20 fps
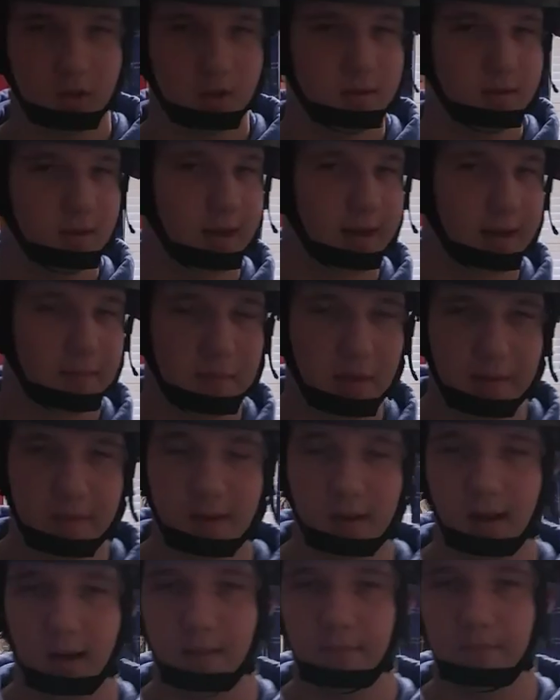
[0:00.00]
like
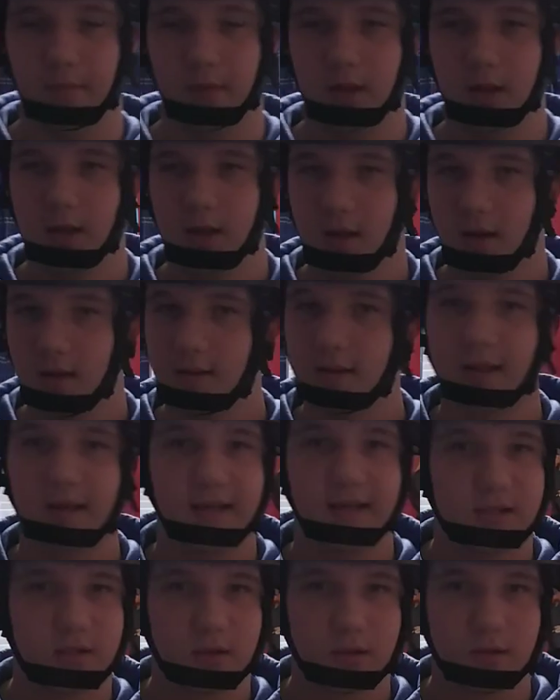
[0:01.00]
maybe
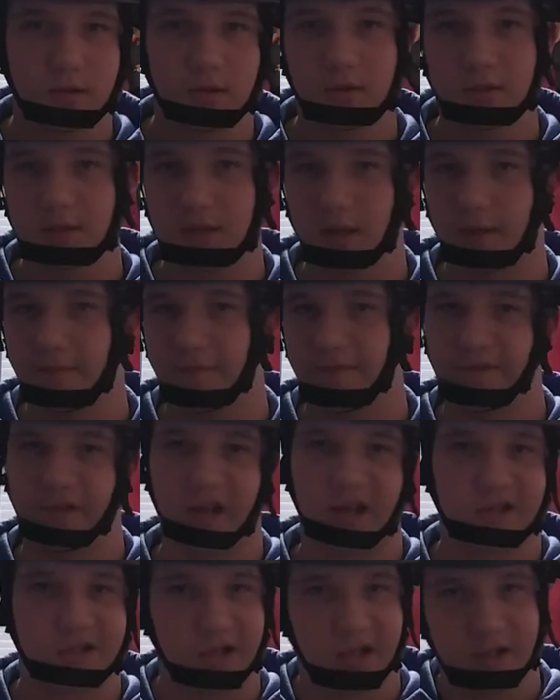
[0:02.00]
lasers,
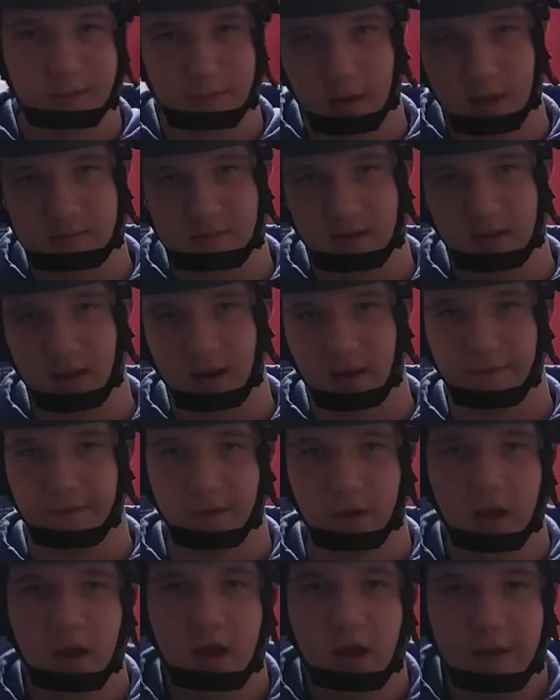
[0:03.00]
flashlights possibly. Like if
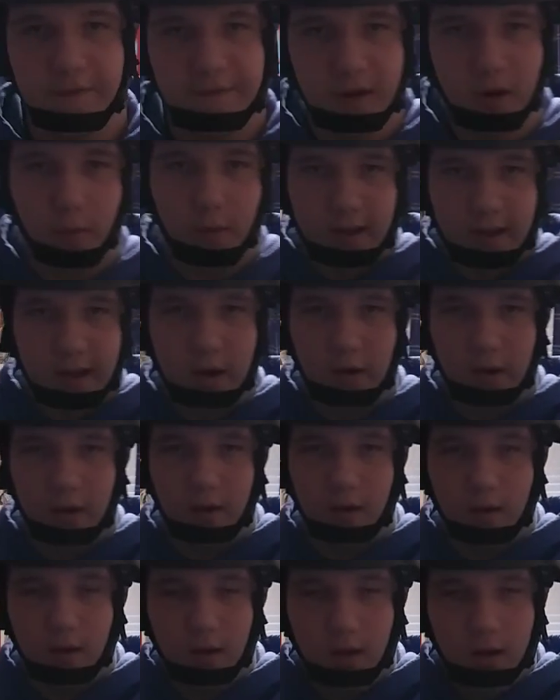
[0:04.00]
you don't want to
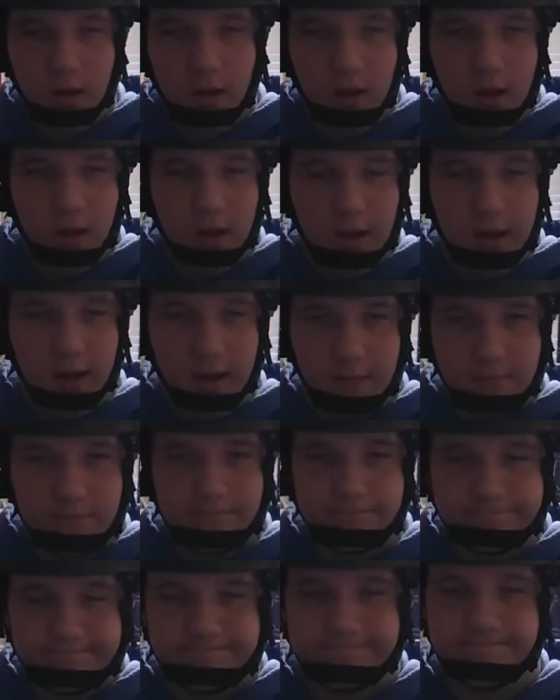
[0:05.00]
carry a
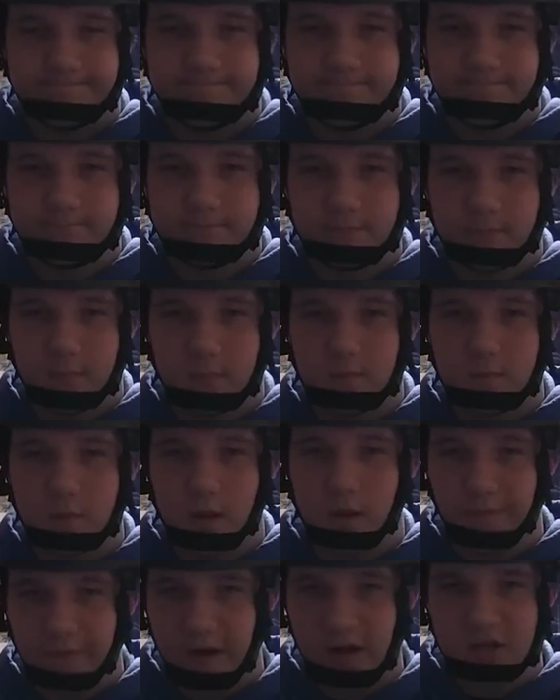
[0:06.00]

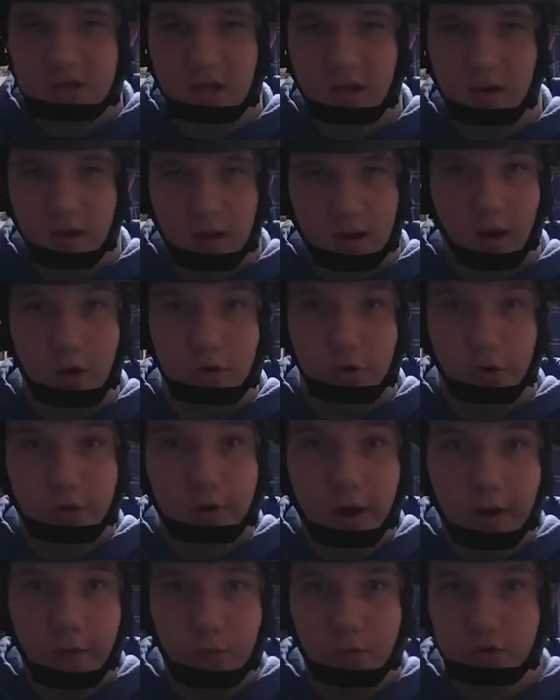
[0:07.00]
flashlight like on your
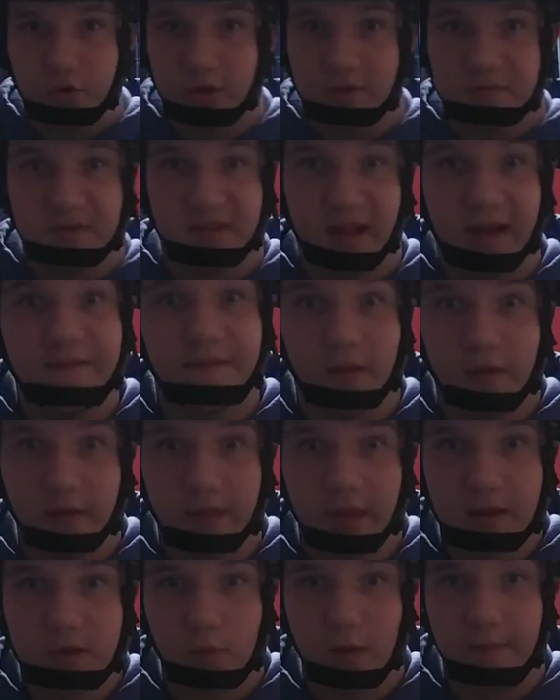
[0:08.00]
gun, which trust me, I feel like
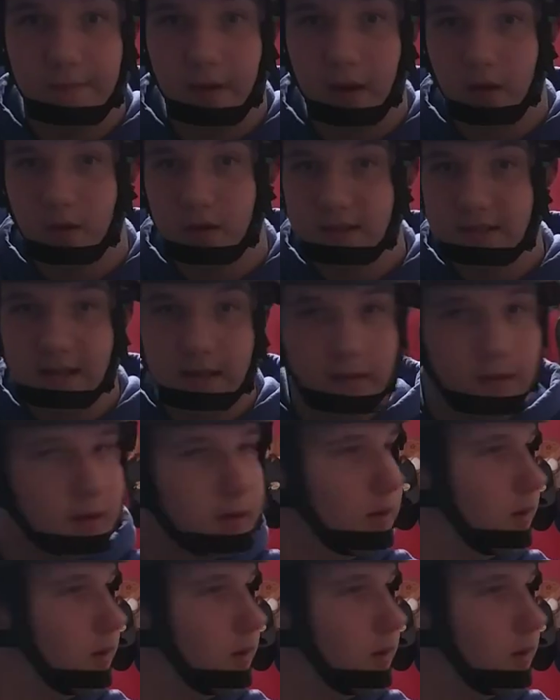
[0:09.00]
that's way better instead of